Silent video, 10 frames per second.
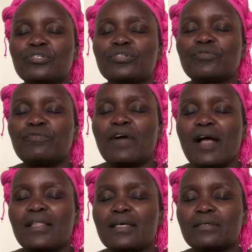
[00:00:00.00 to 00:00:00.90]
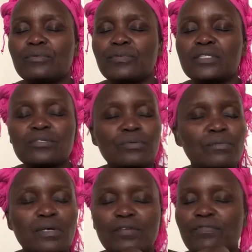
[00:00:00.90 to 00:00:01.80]
of Father. We are so
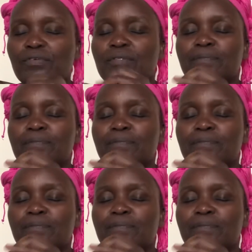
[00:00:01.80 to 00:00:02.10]
grateful.